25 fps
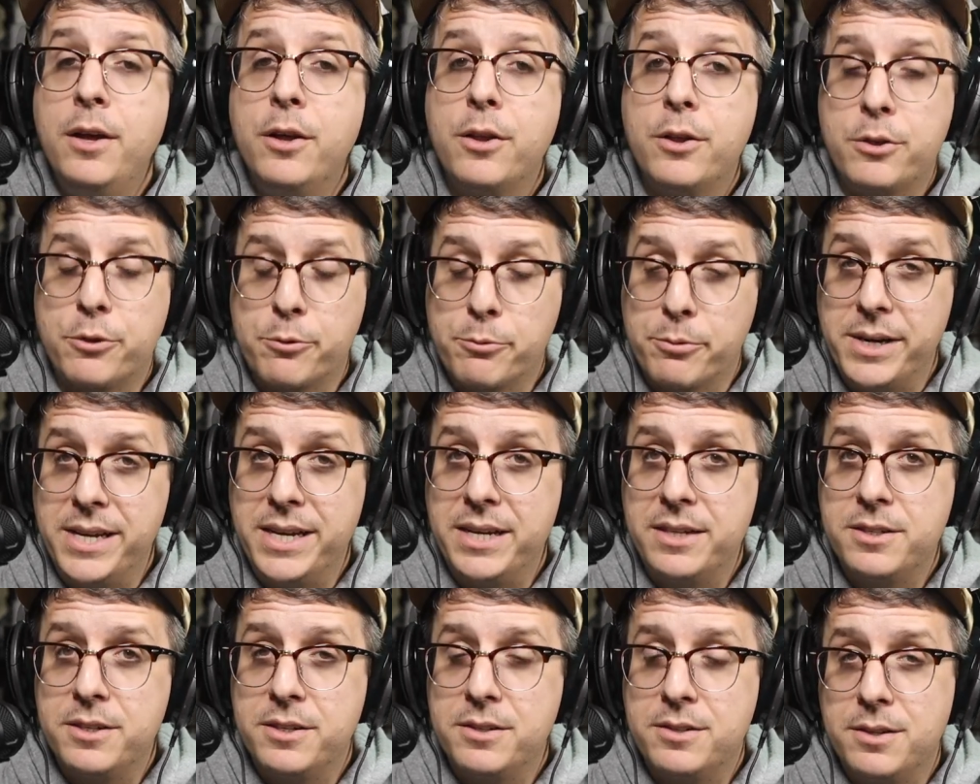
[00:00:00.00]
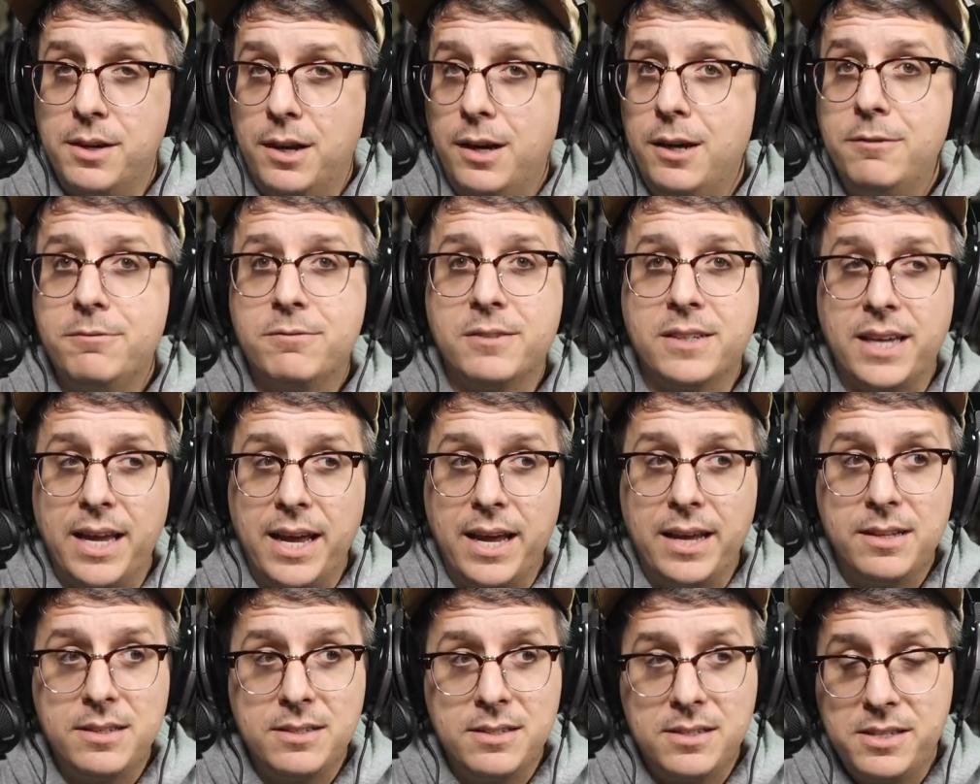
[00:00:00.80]
3 inches off,
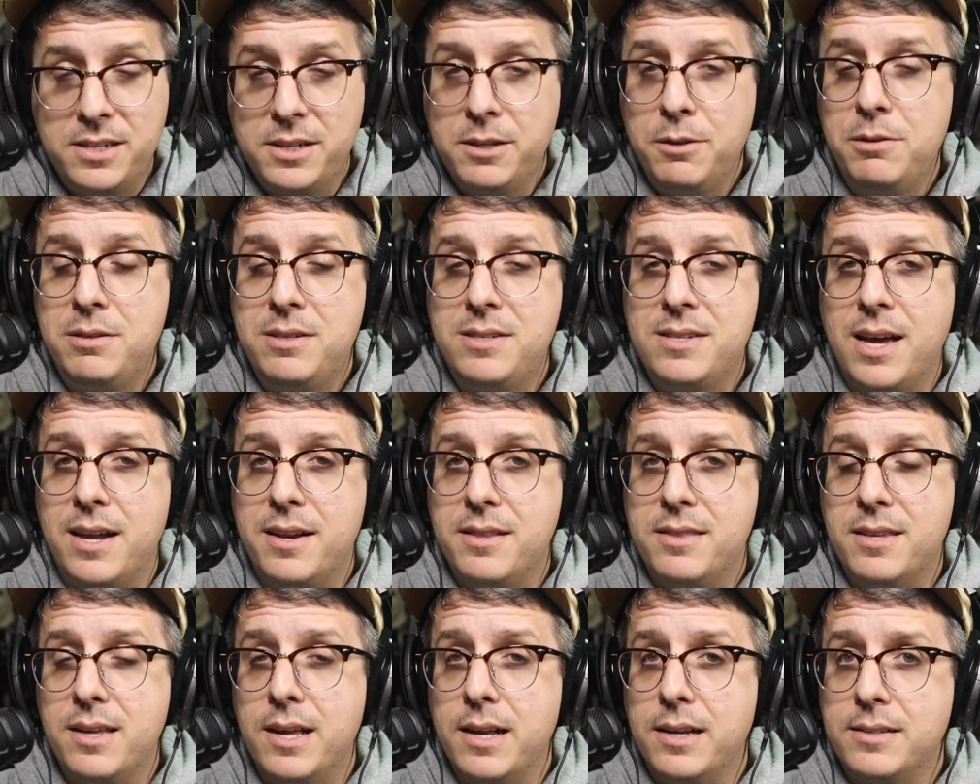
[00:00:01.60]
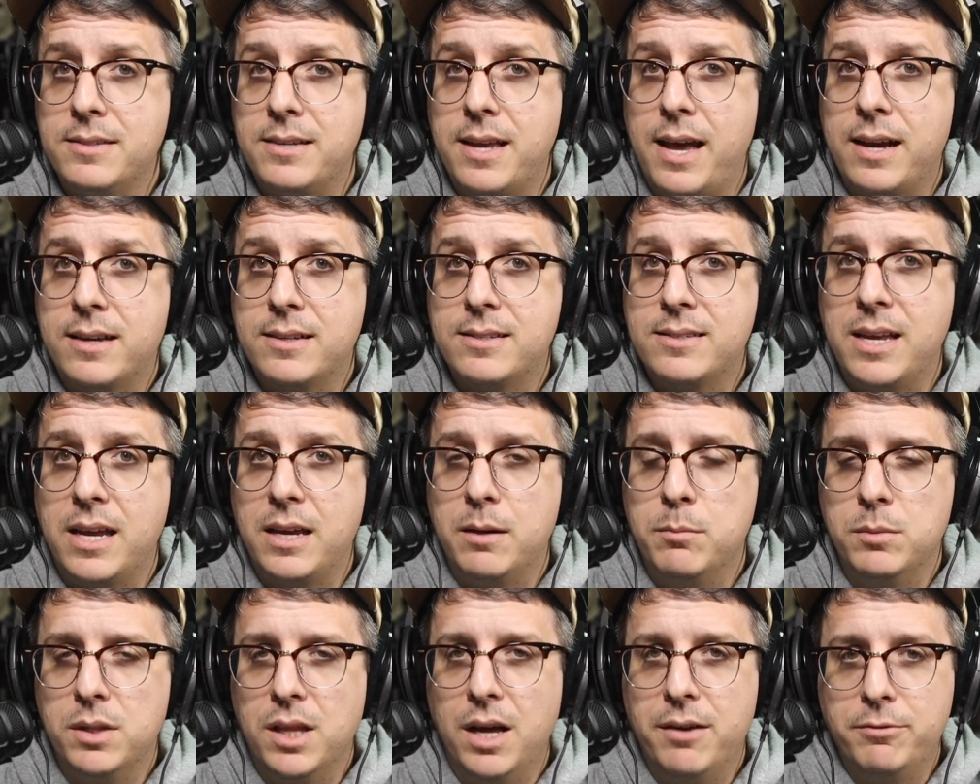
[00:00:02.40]
gain still set at the exact
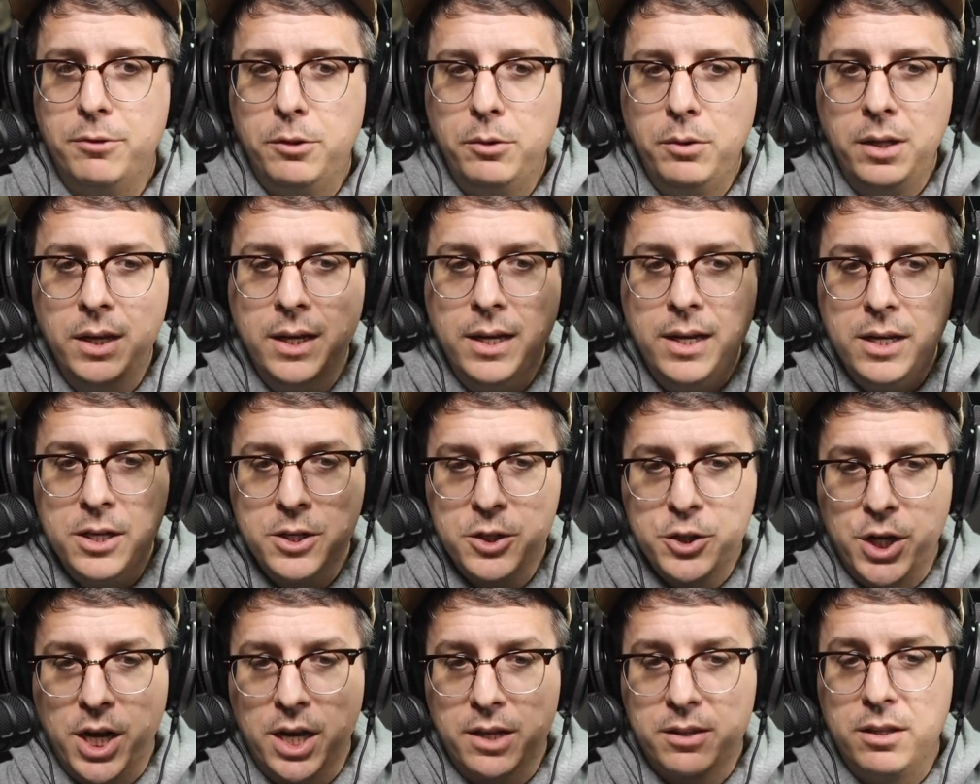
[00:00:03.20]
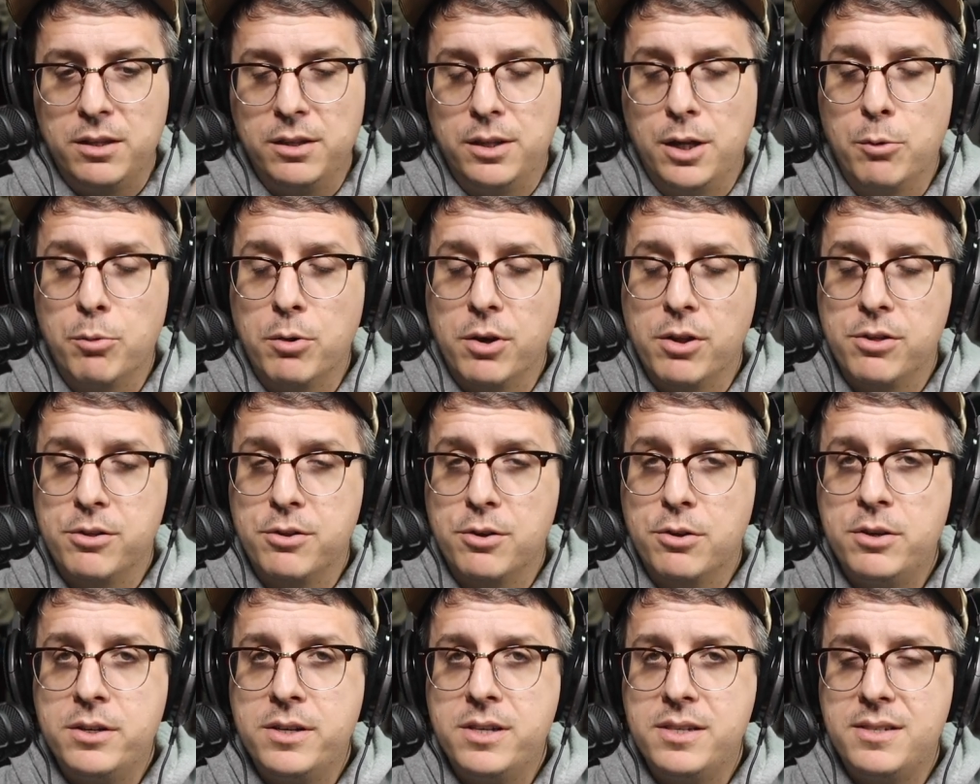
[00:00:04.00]
same level. Check the lower
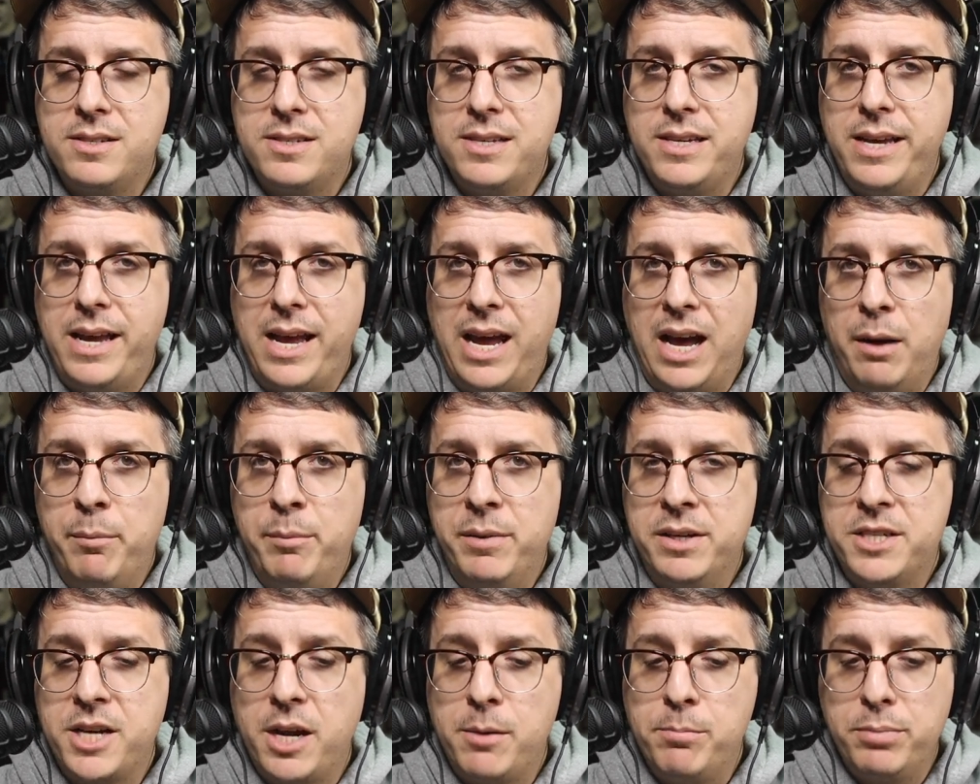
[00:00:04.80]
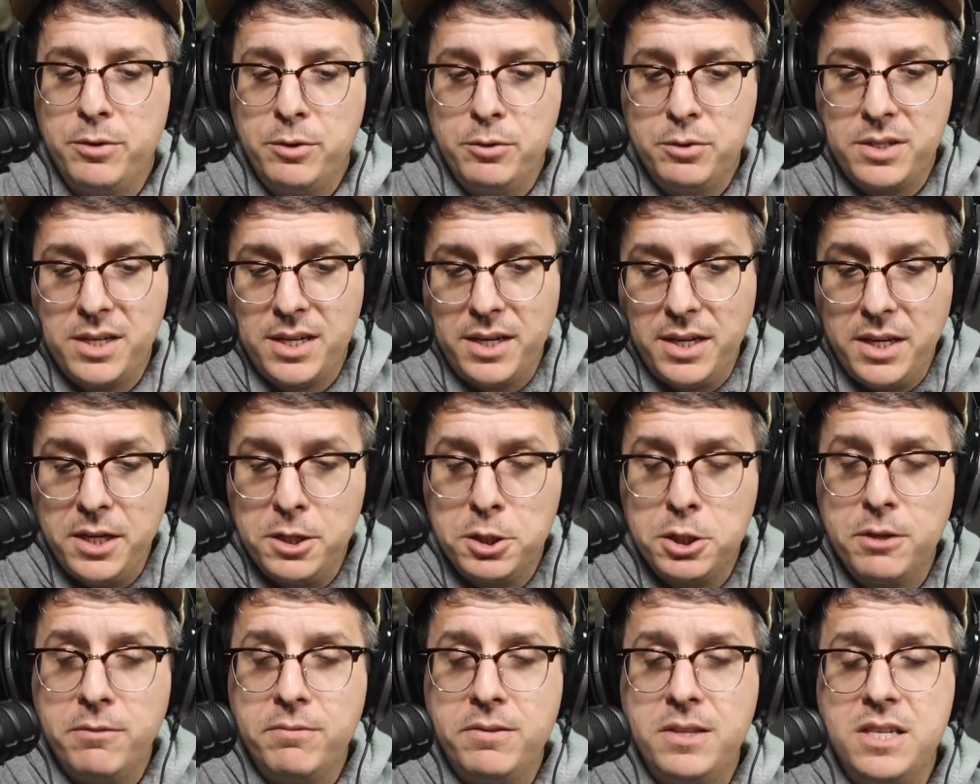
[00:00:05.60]
third to see how much I boost
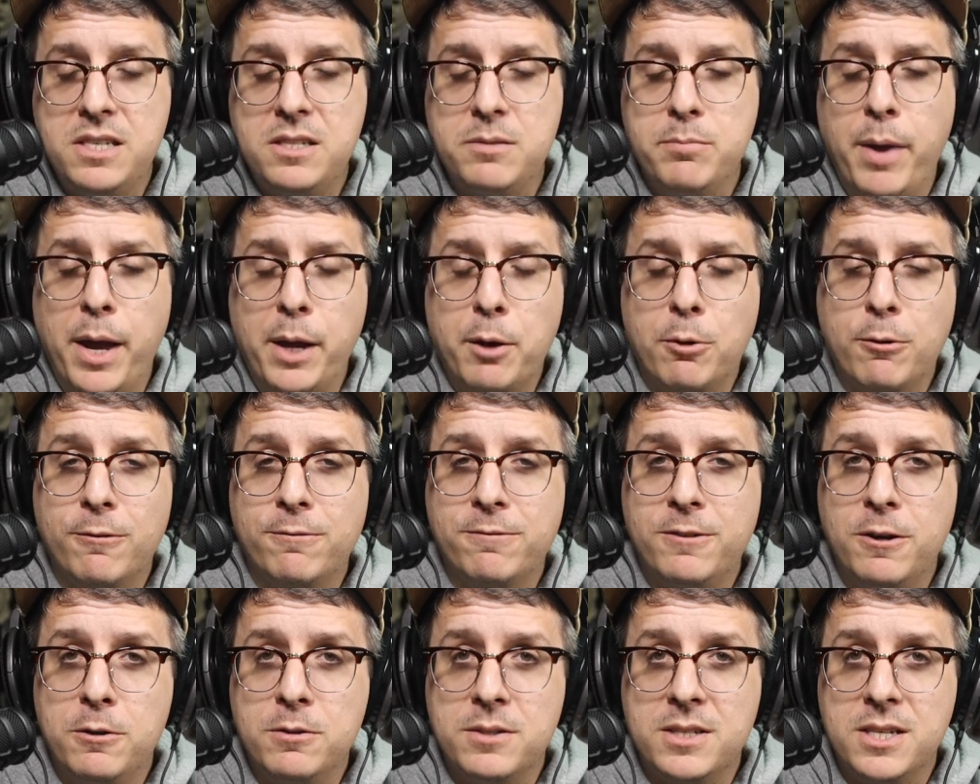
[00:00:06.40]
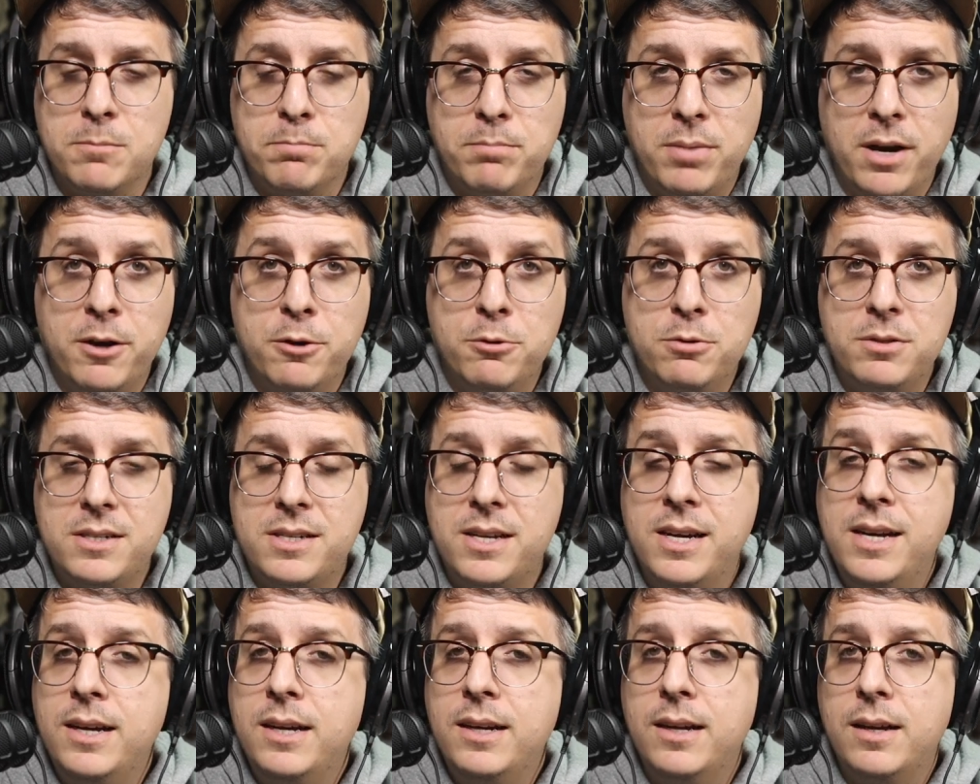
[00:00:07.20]
each of these microphones in post.